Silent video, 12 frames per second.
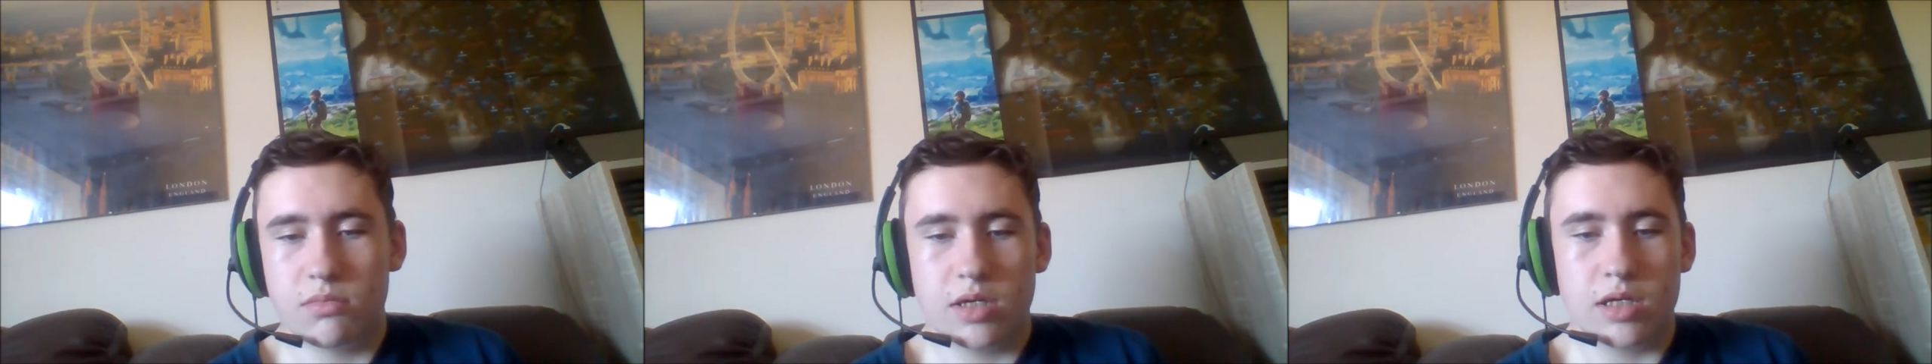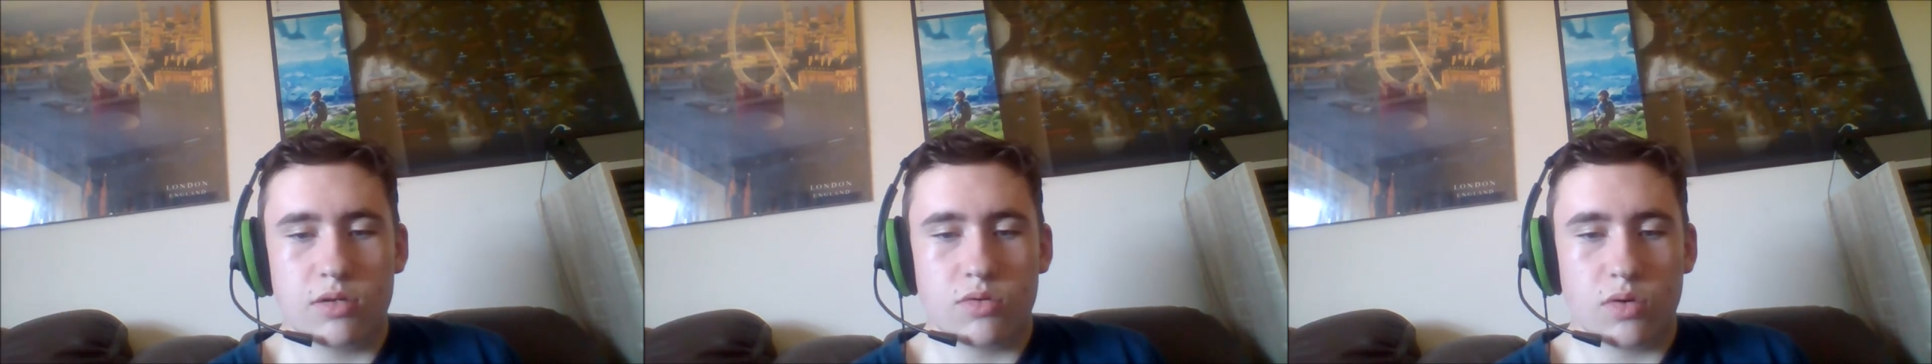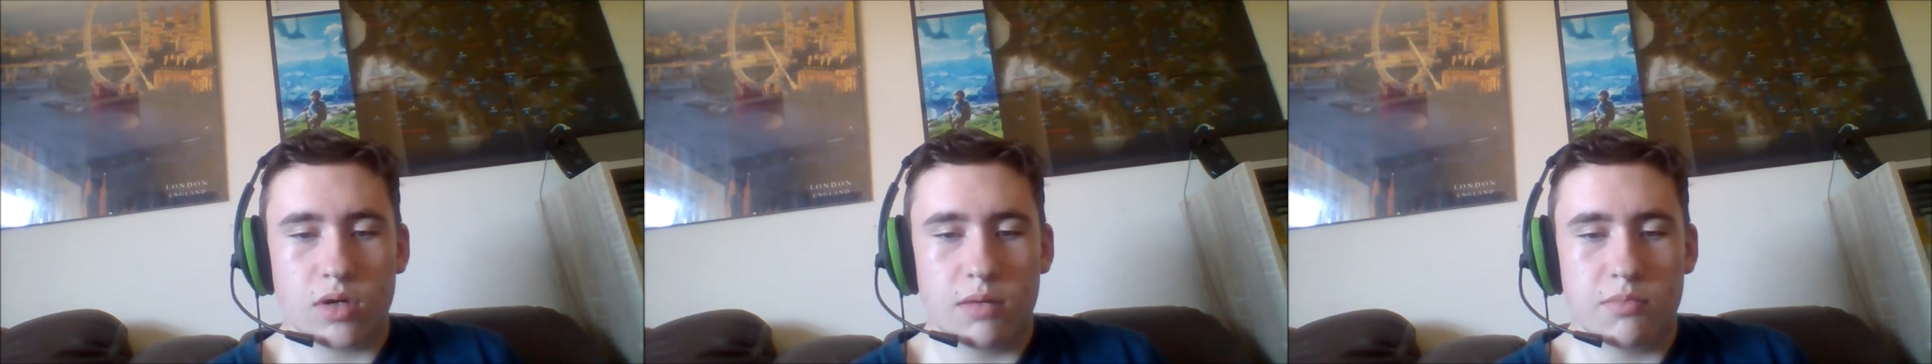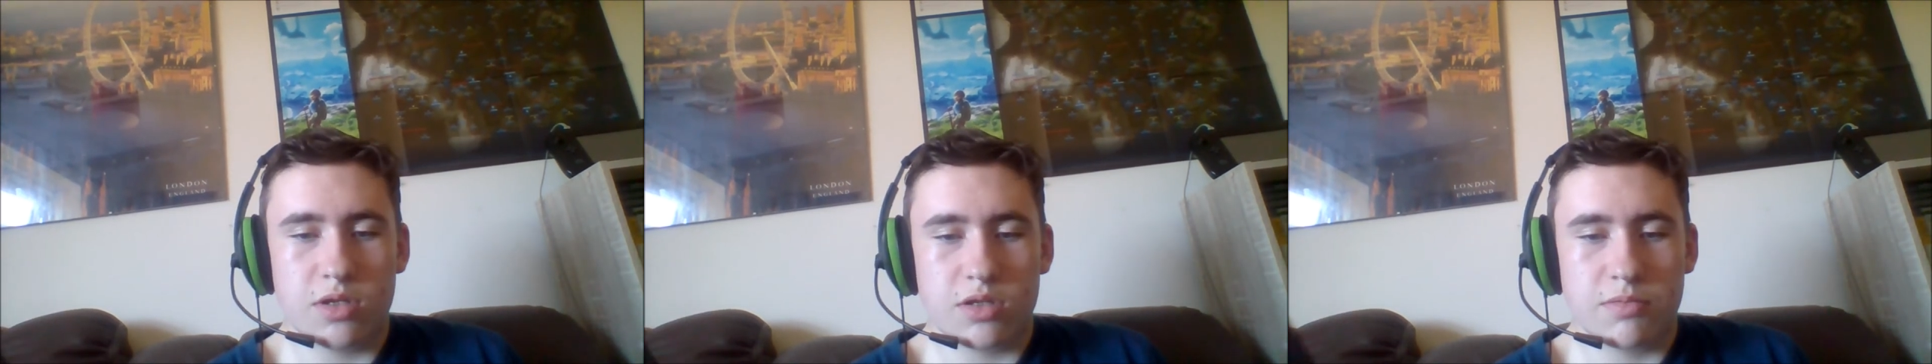He did not
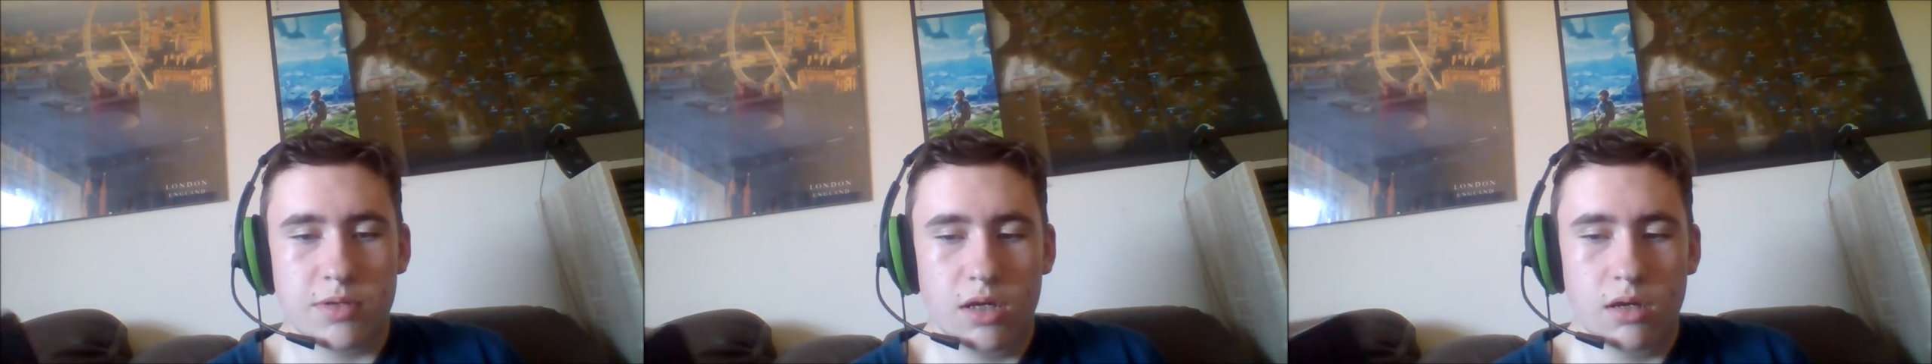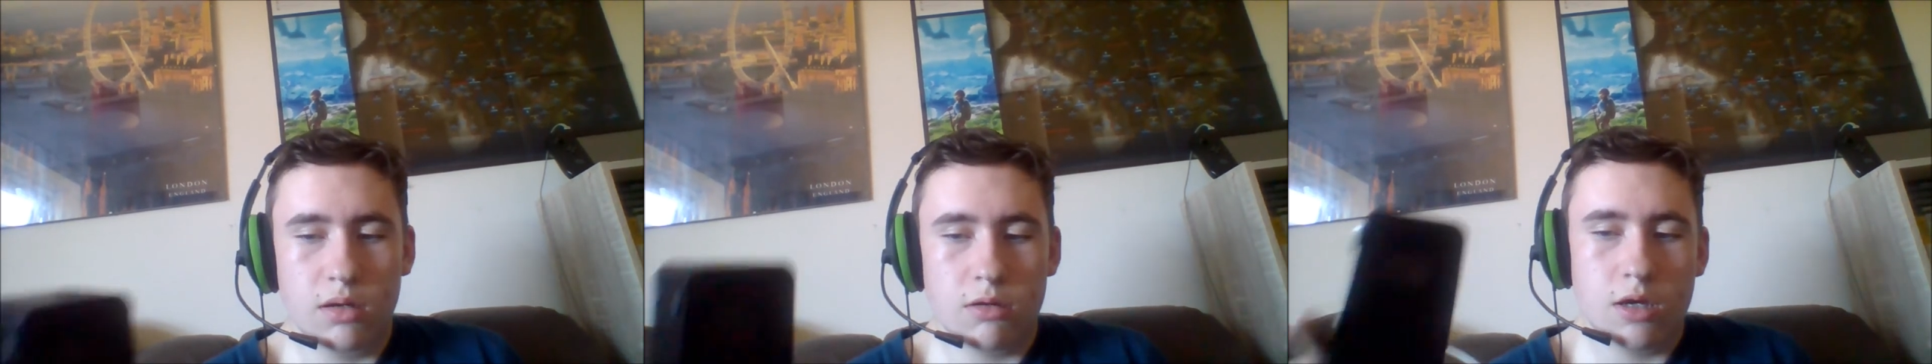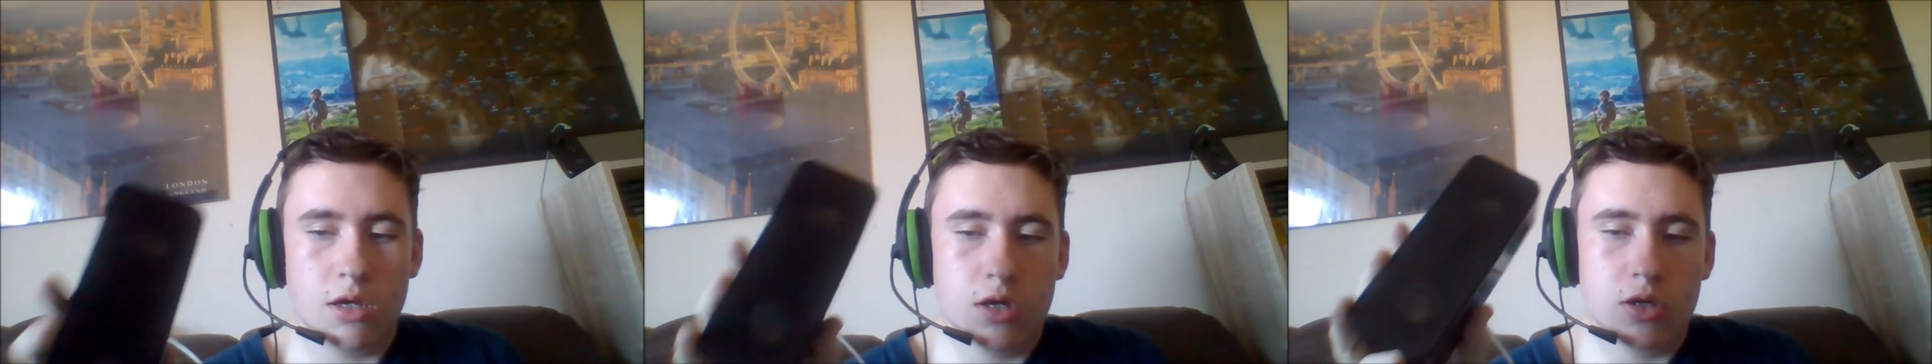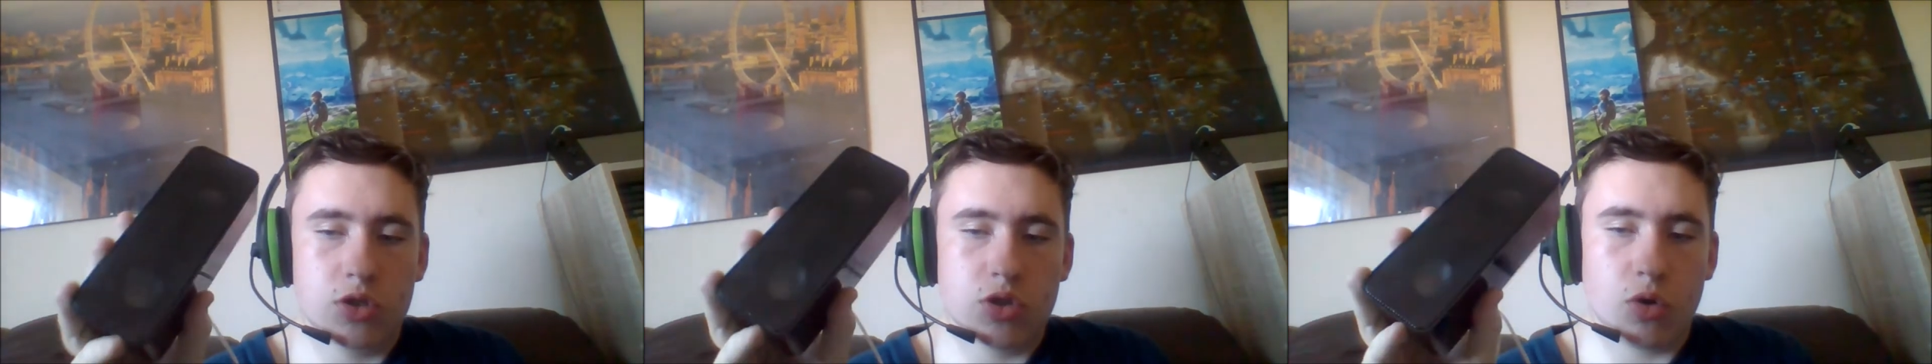get me the speaker,
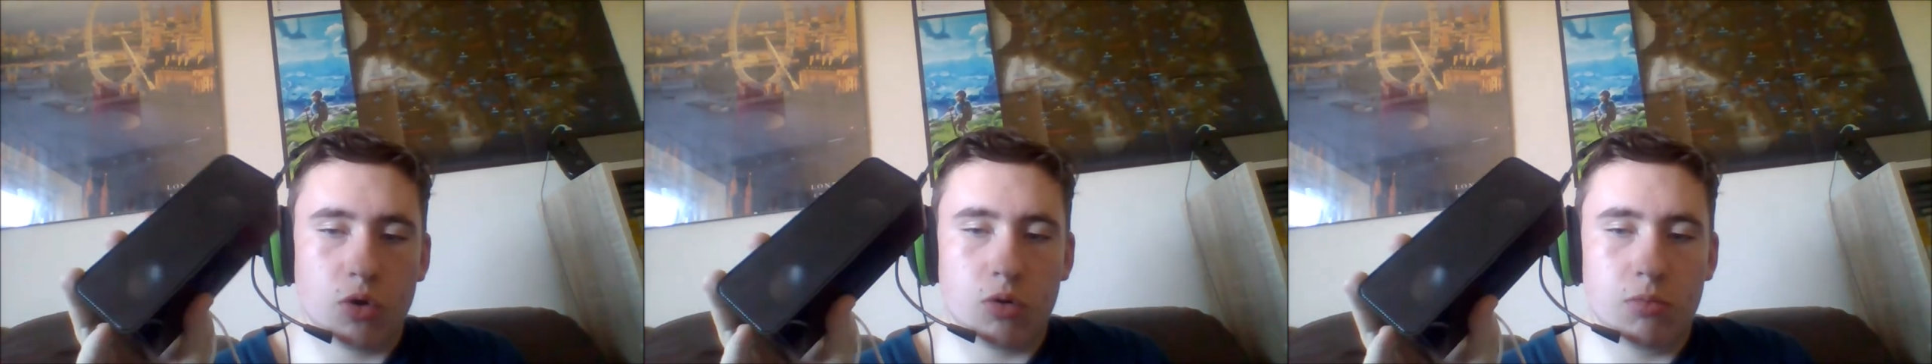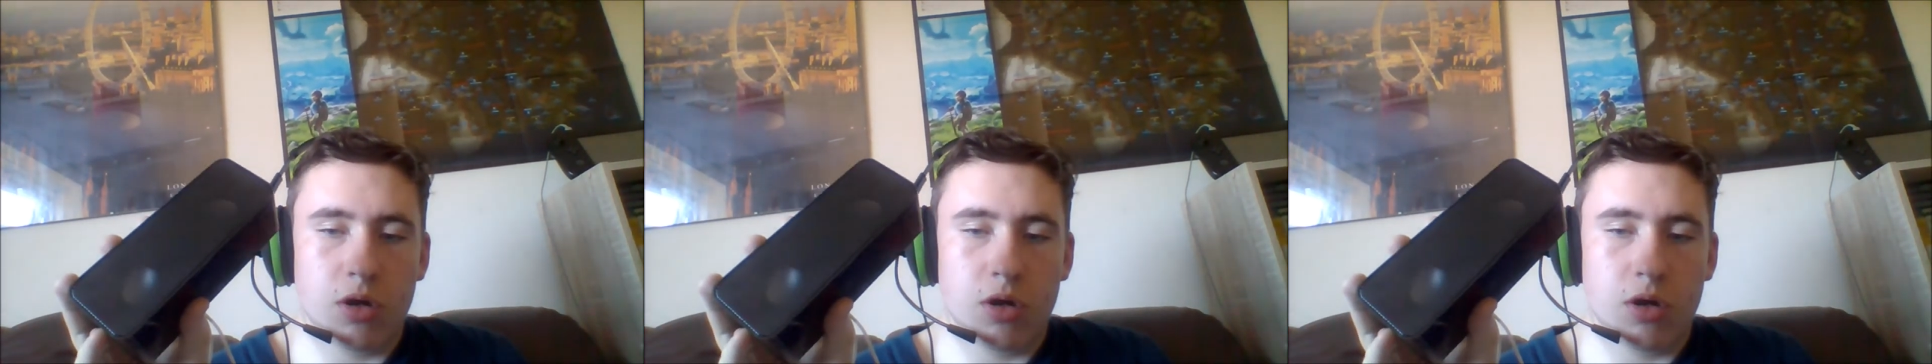so I got